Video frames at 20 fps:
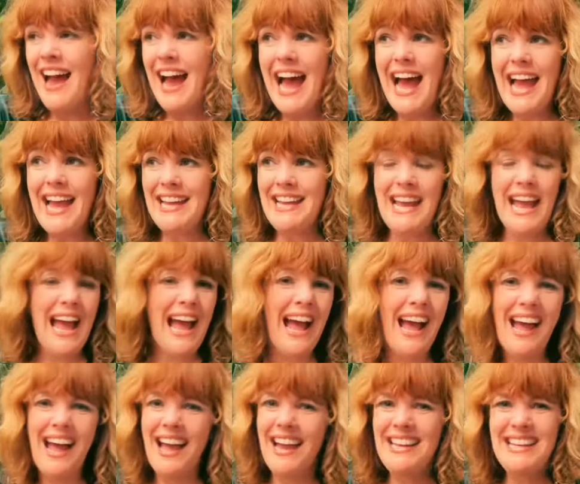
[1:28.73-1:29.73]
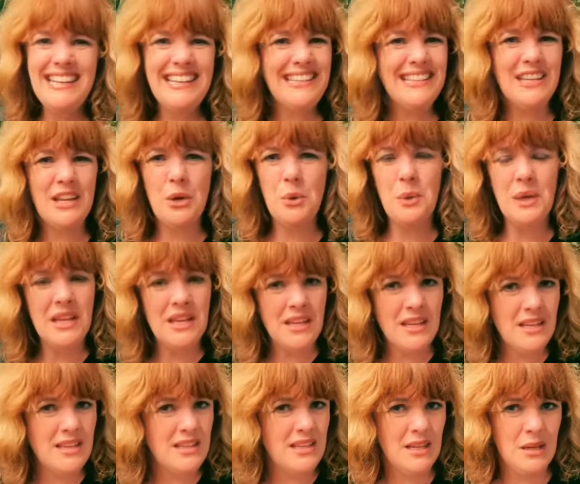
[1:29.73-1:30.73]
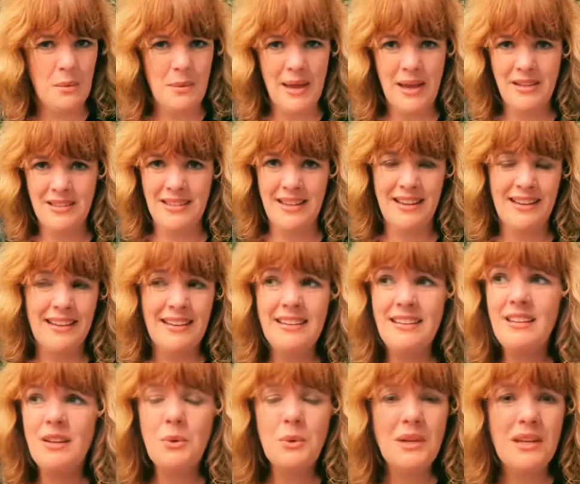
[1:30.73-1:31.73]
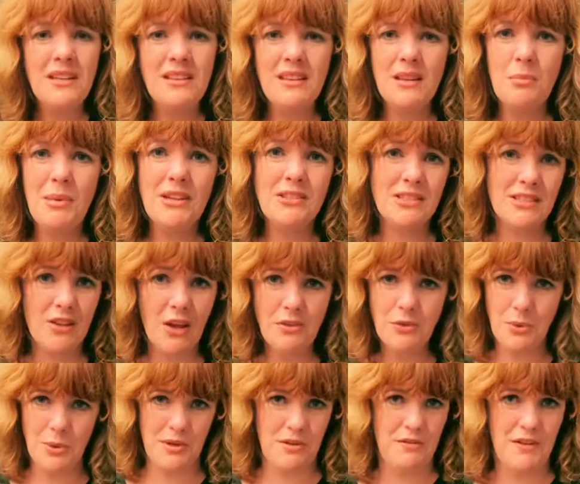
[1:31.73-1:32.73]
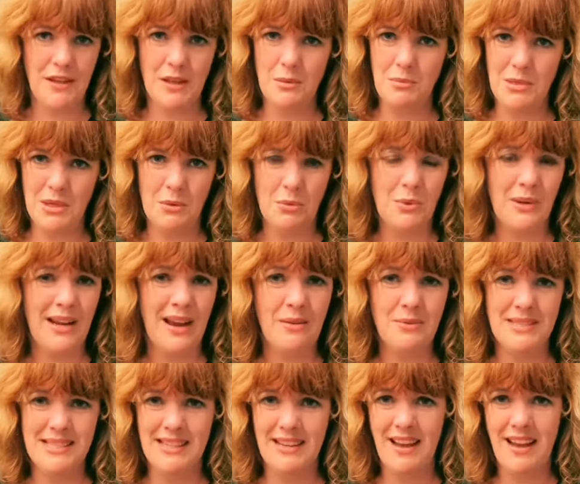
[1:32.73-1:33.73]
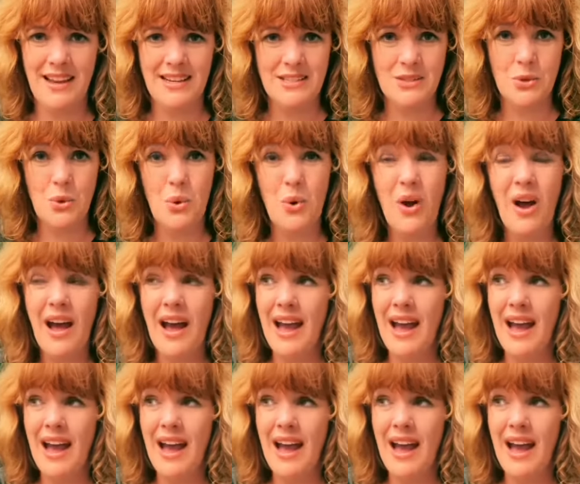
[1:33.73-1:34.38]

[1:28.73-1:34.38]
I didn't know anything about tech. I didn't know anything about software development when I was in high school.